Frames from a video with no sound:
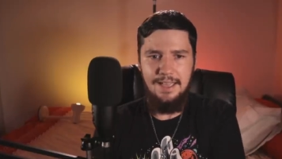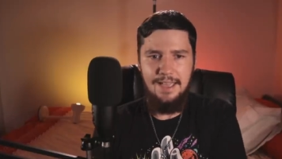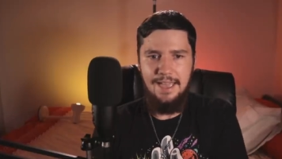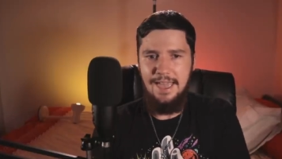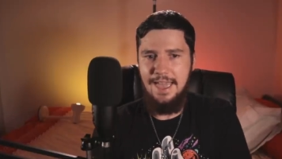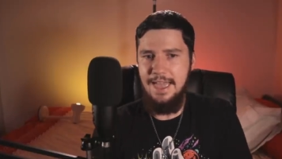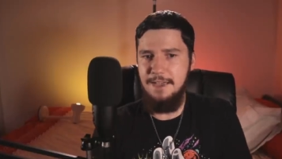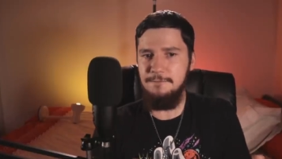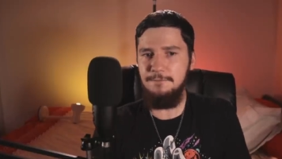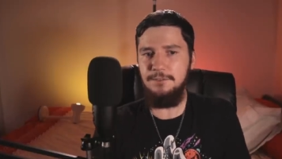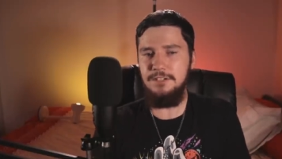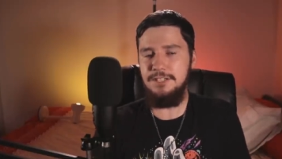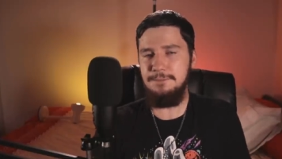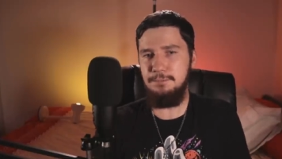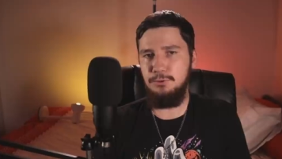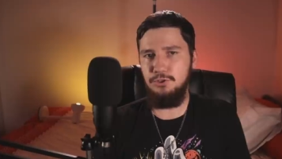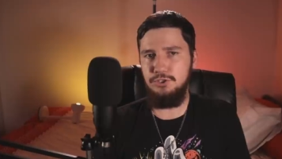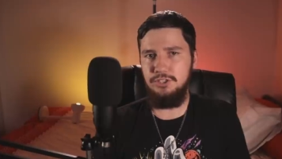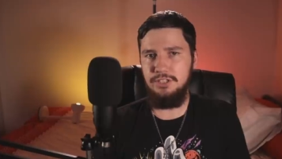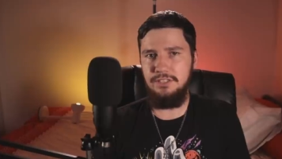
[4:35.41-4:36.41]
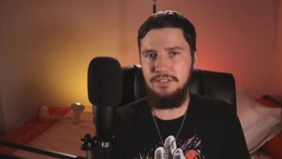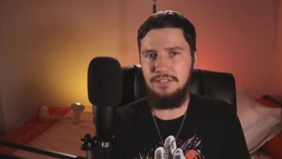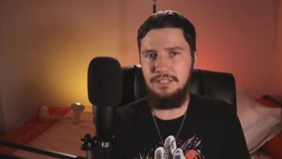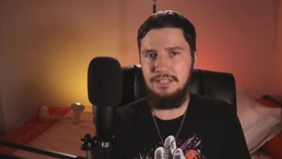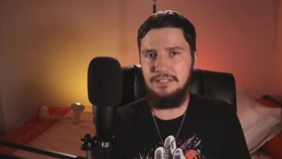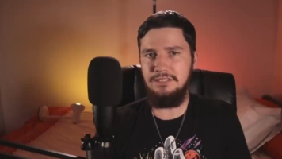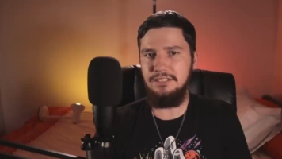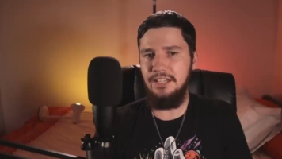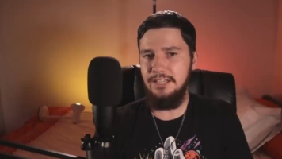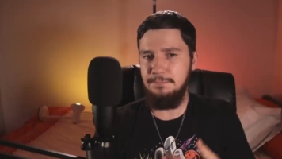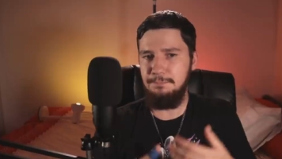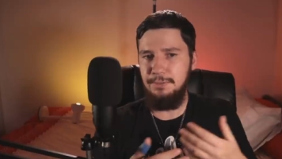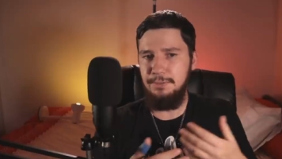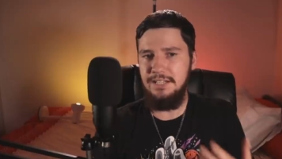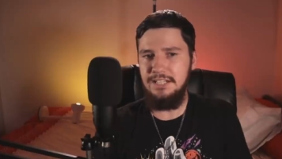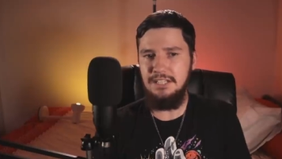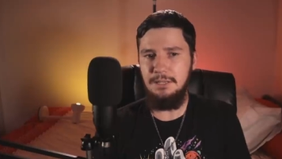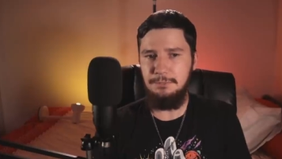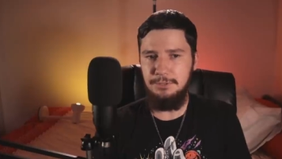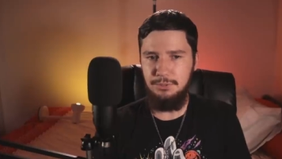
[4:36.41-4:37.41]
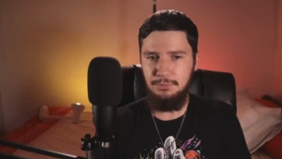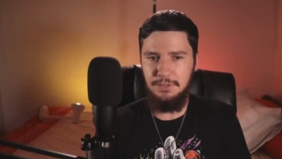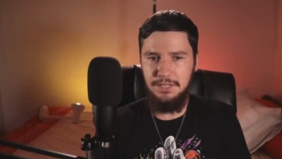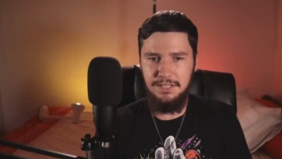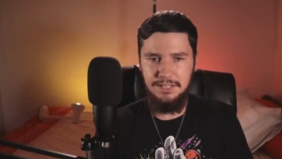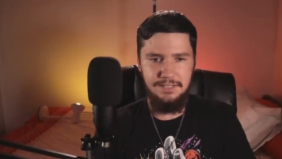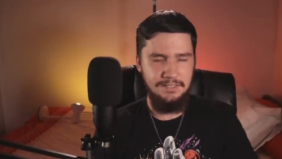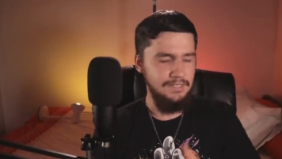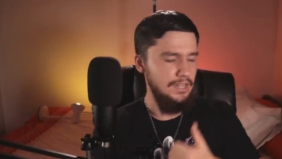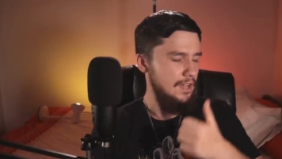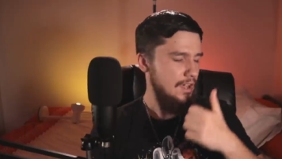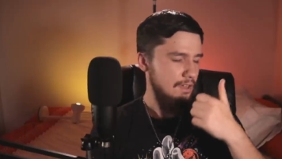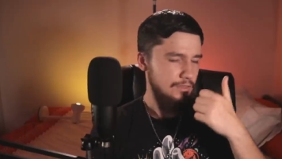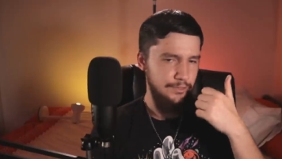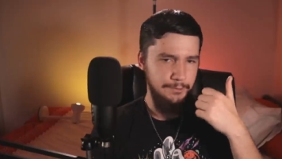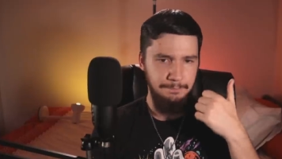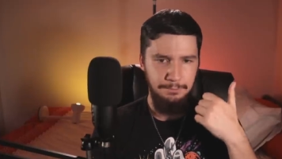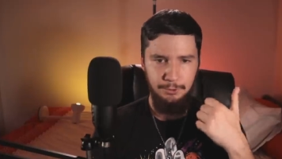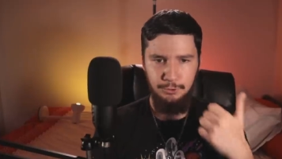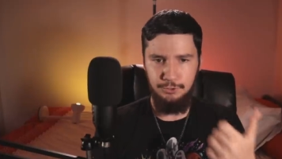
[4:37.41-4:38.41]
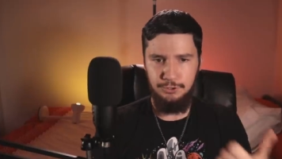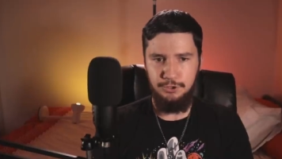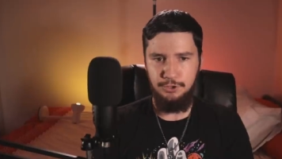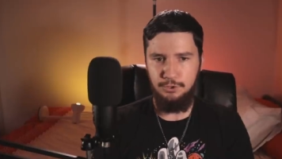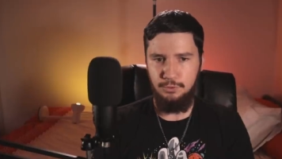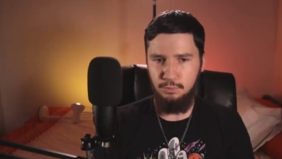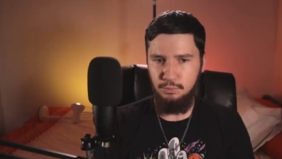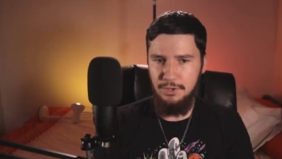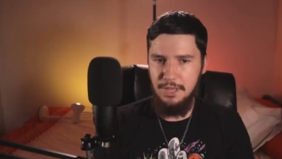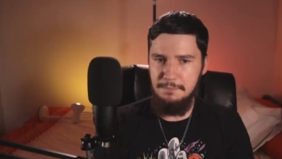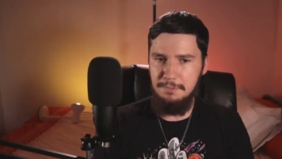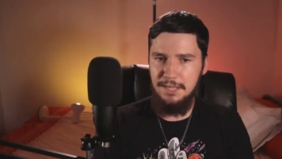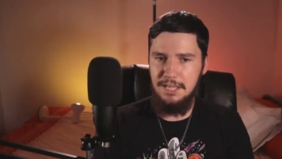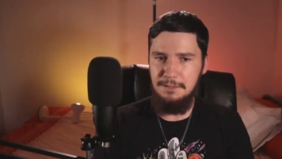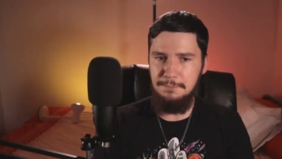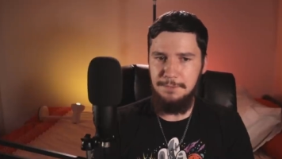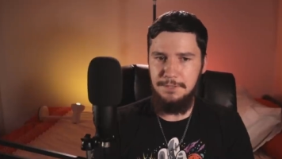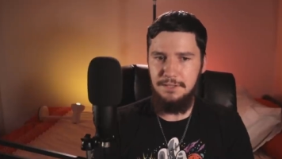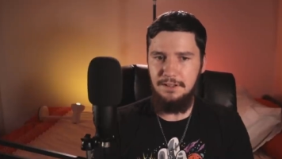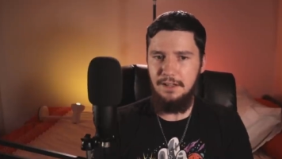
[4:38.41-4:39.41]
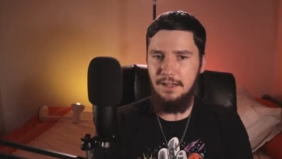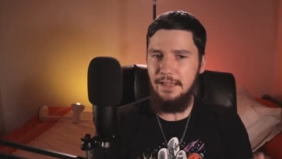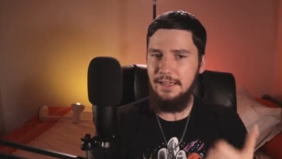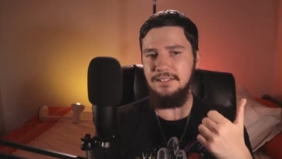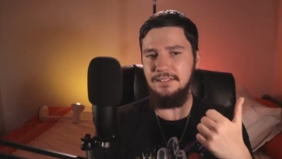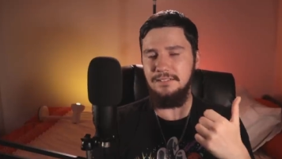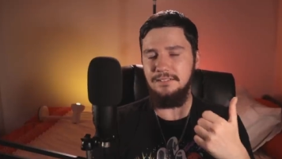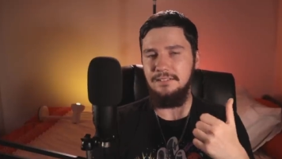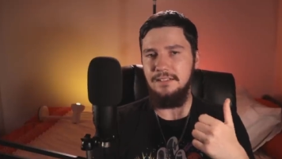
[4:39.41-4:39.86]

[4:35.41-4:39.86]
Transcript: heavily pushing things like PWAs, the Bluetooth Web API,